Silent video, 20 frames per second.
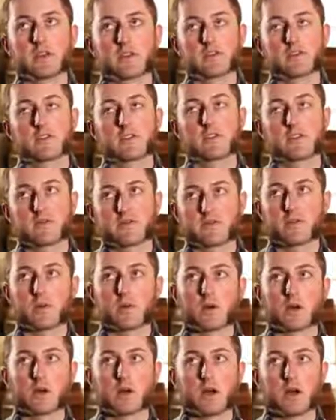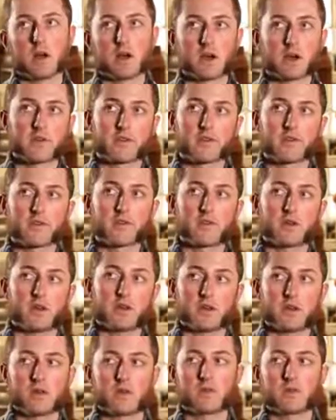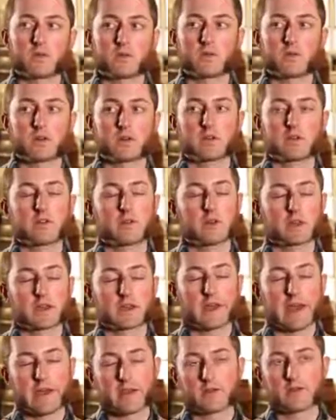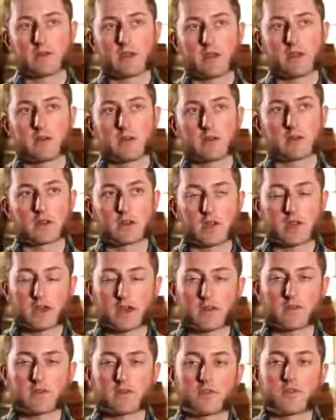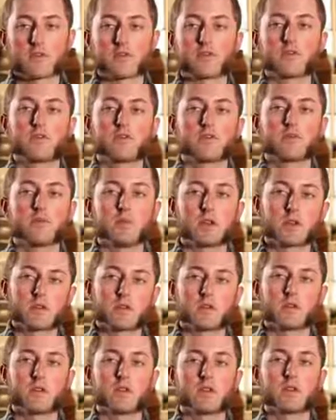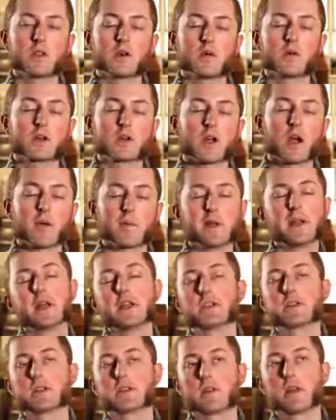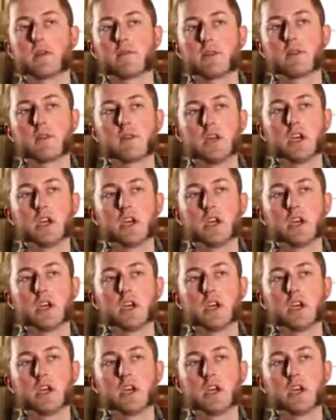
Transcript: good for us, is we're doing cask ale, and casks, because of the lower carbonation level,